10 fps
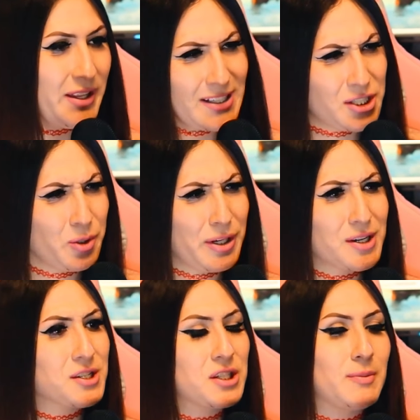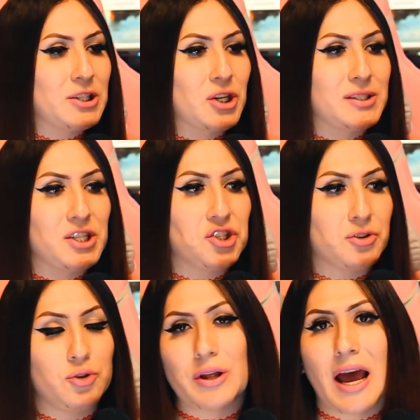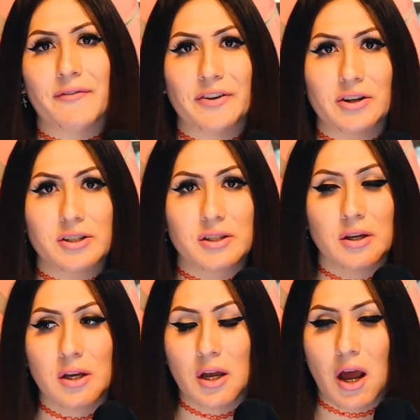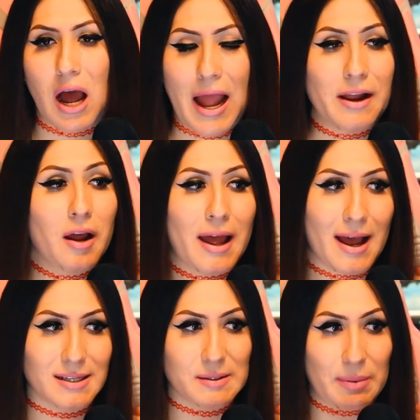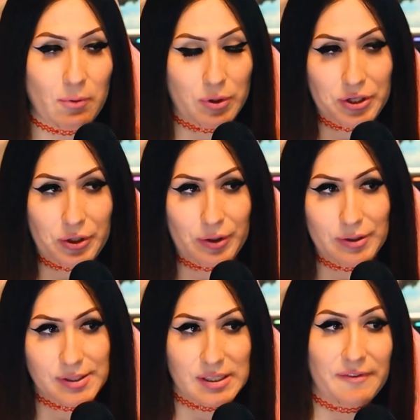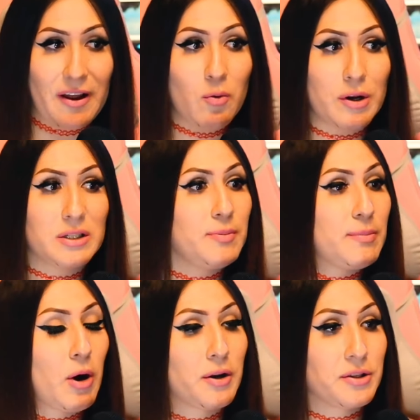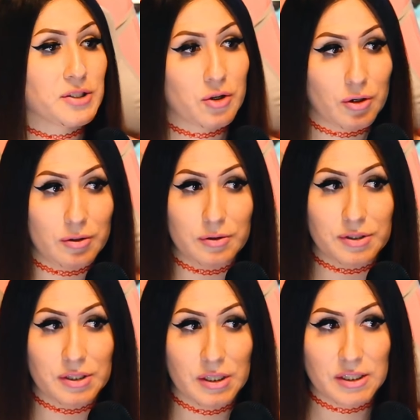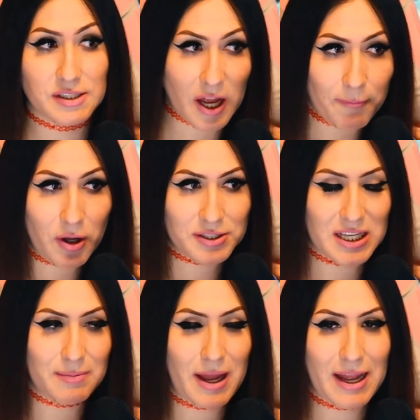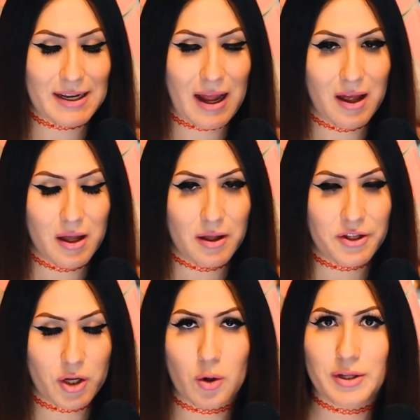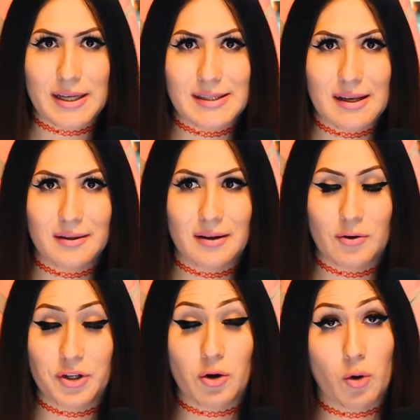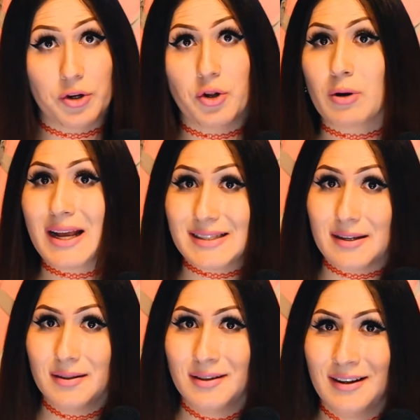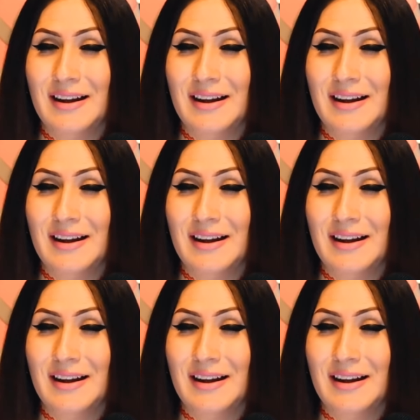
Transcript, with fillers: I think two years into my transition, two and a half years, I got asked by one of the girls if I wanted to be part of this girls' softball team. And you know what they said? Or oh, you know, or you know what I said?